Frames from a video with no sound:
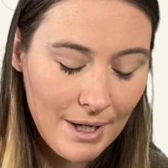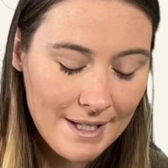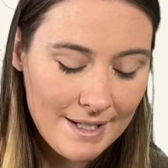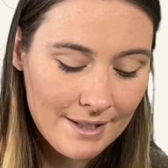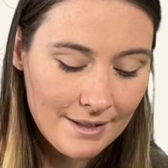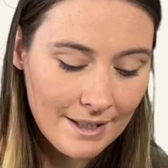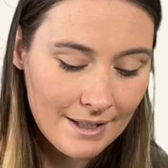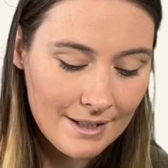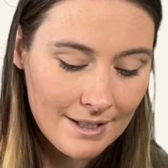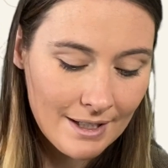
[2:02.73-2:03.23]

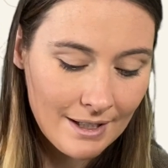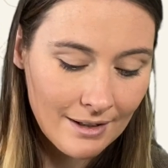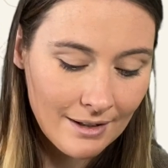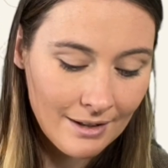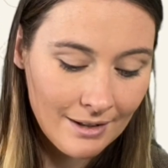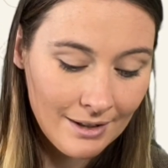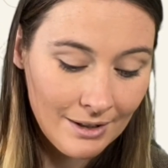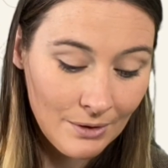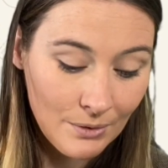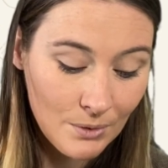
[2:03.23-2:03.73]
selecting
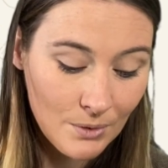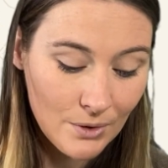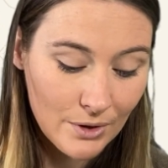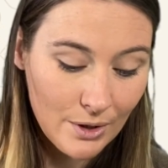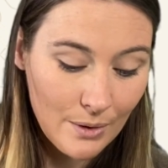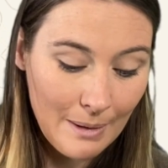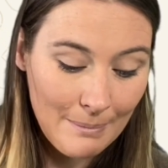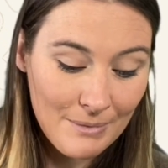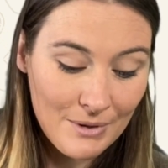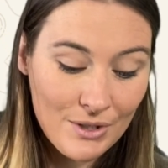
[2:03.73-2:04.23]

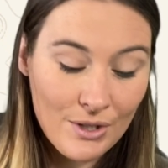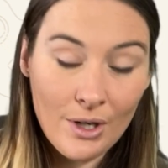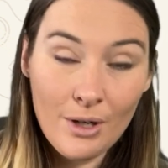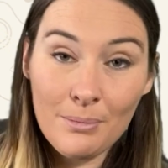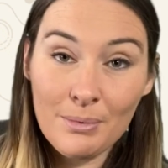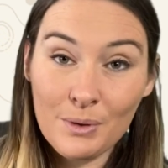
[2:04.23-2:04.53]
auto up the top.